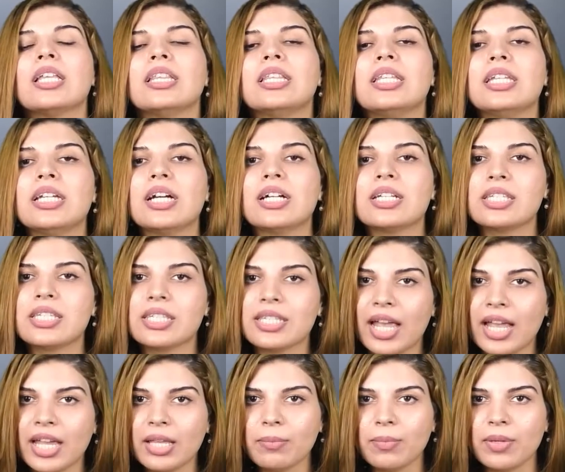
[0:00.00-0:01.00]
the
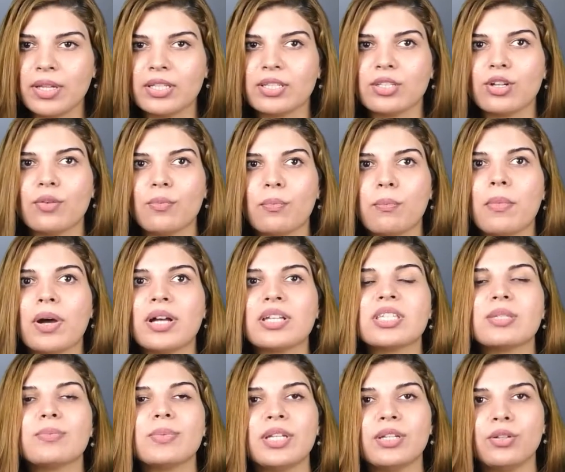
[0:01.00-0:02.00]
assignment
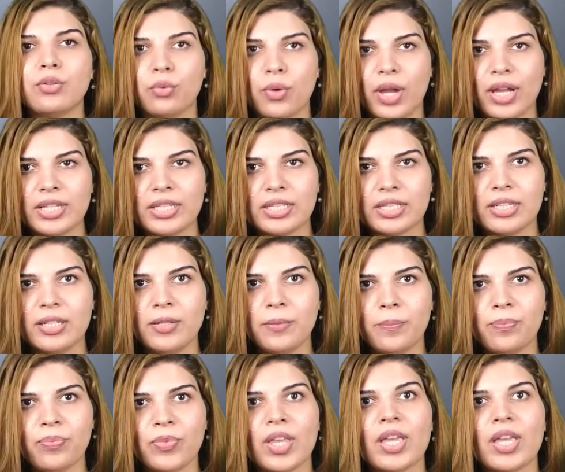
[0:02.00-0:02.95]
must be in writing.